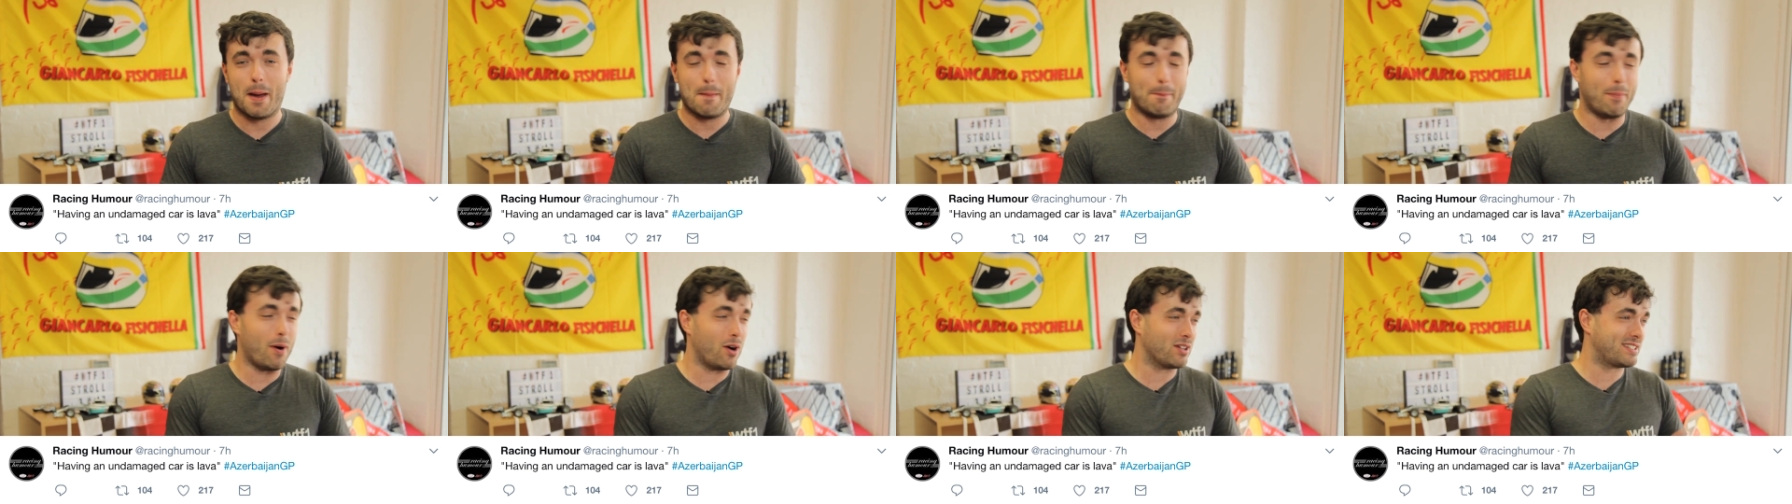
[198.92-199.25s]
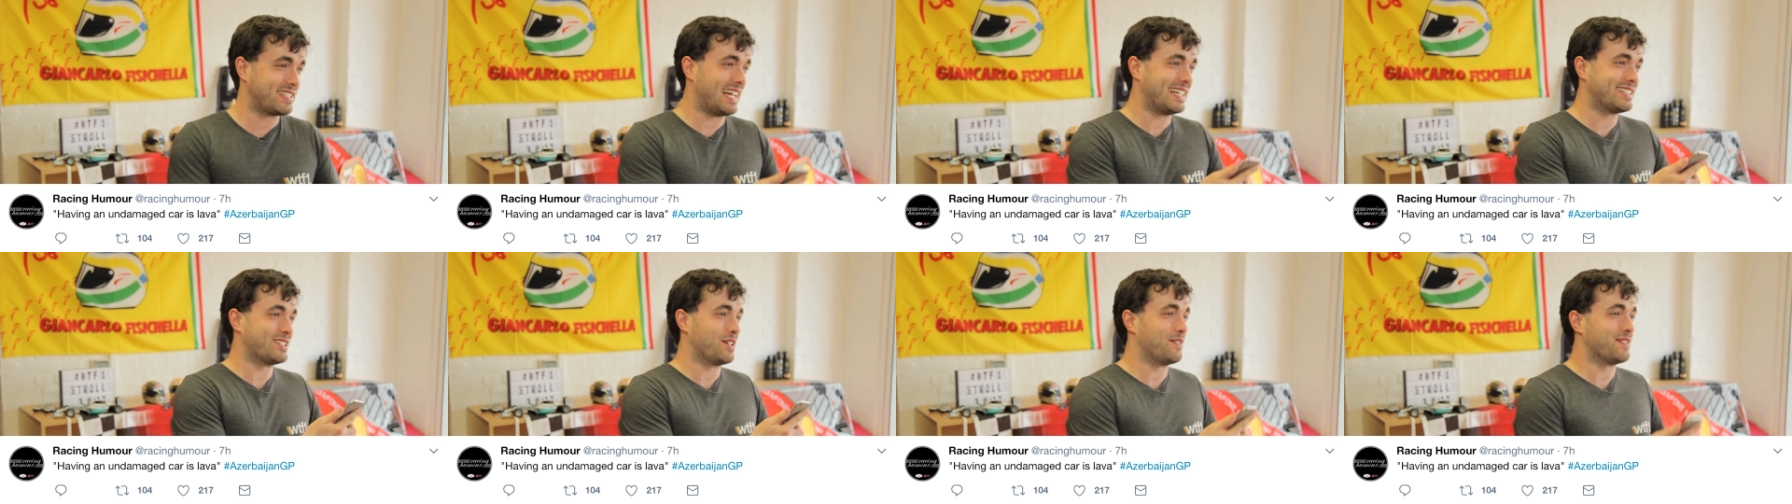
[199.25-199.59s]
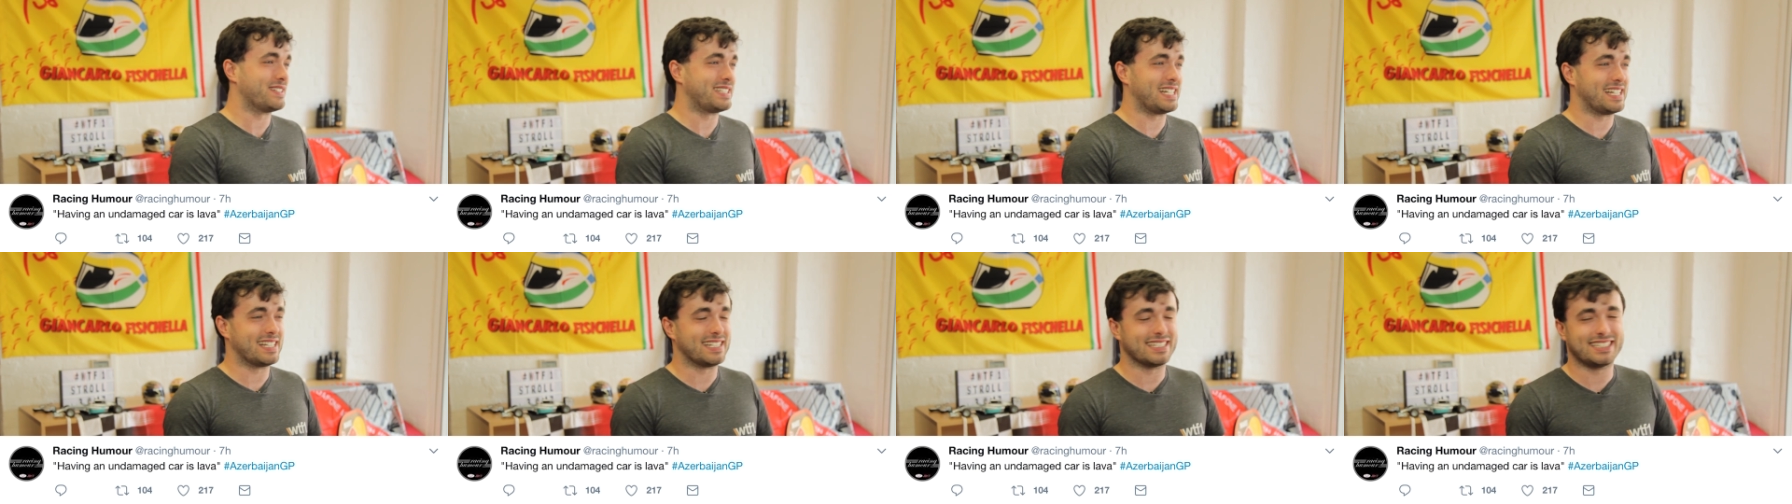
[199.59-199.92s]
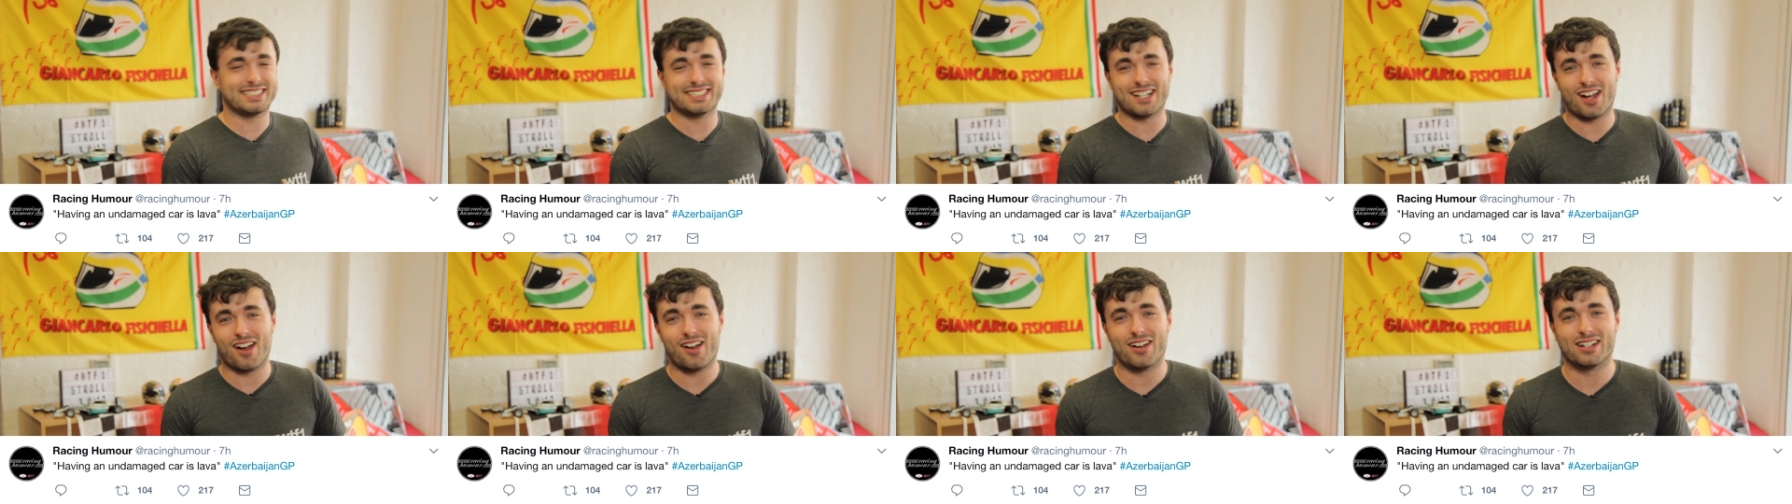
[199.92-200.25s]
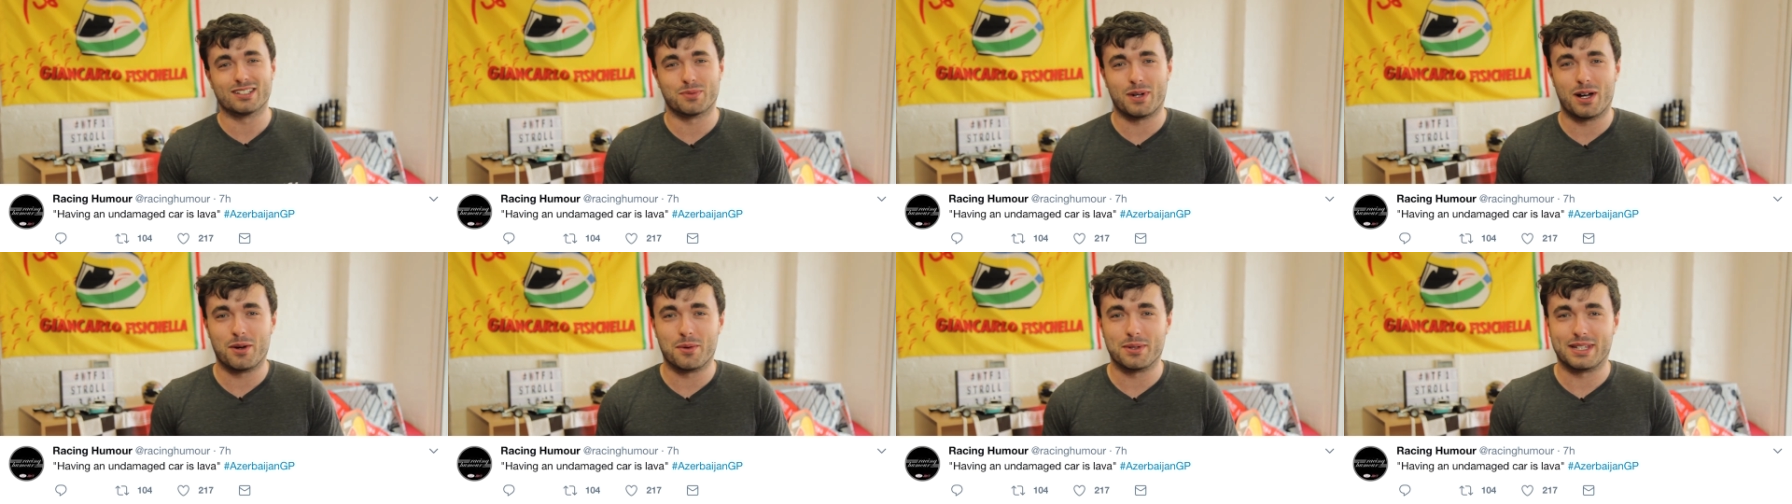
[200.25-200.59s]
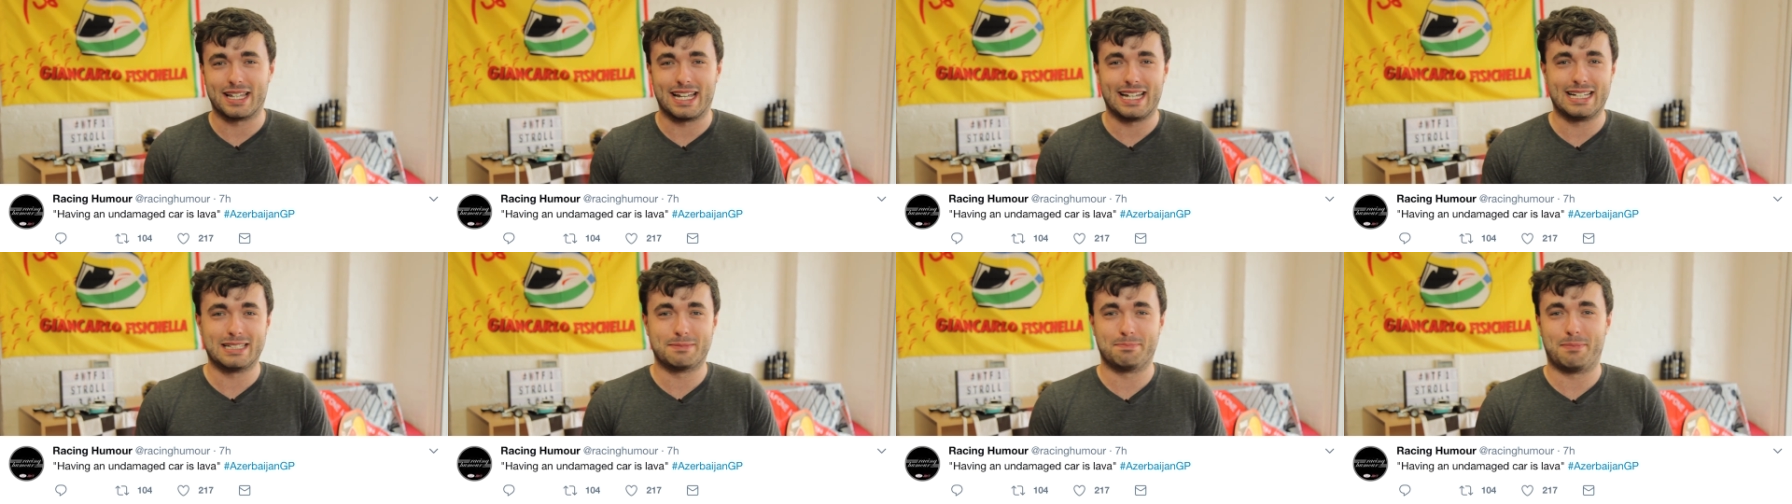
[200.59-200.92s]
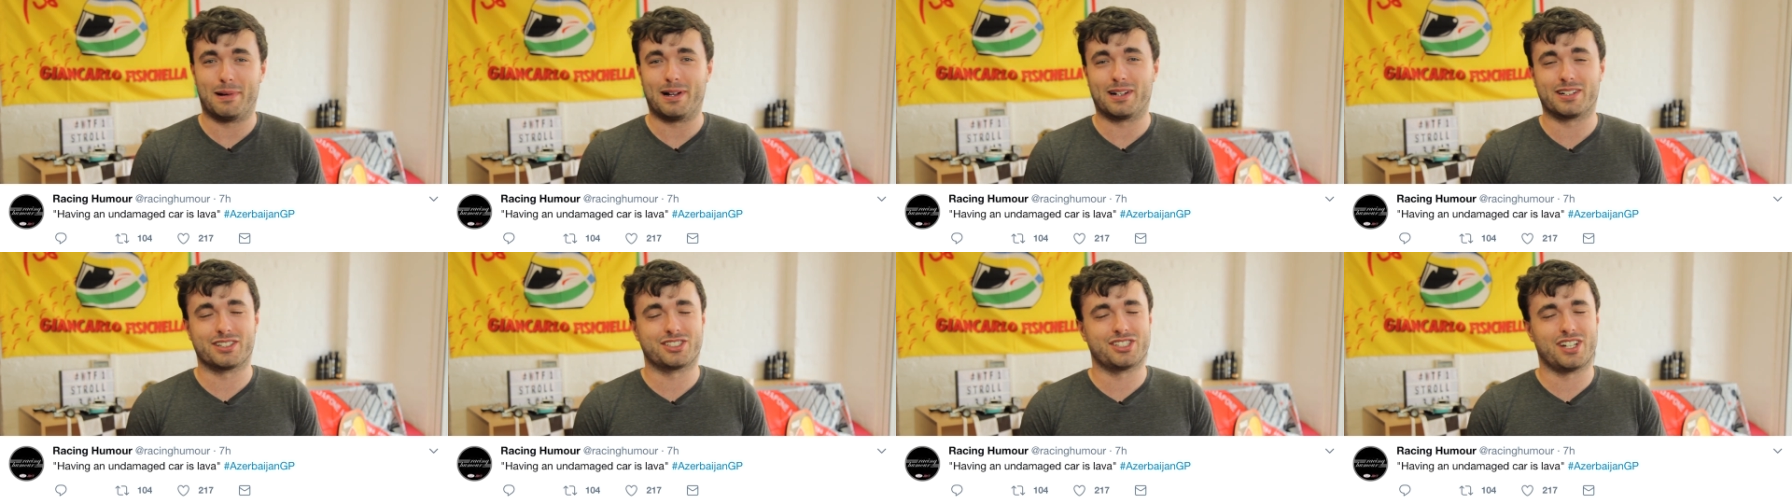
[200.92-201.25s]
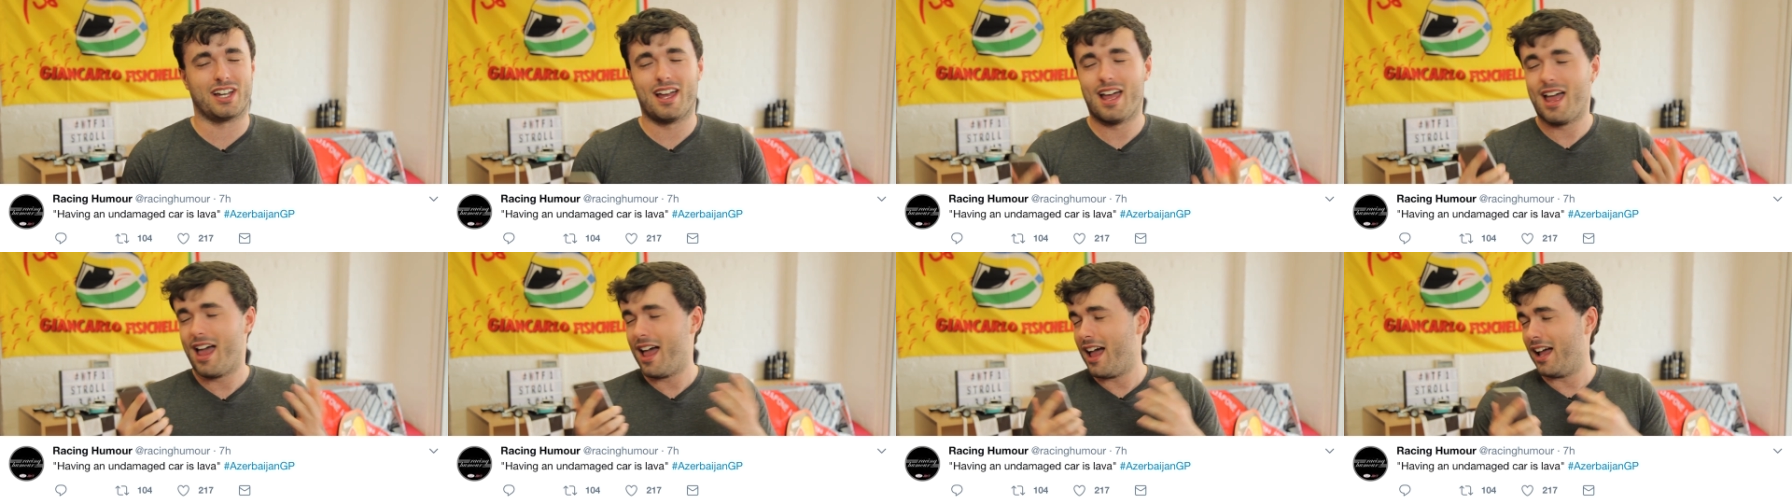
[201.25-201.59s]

Bottas obviously at the start as well with his puncture.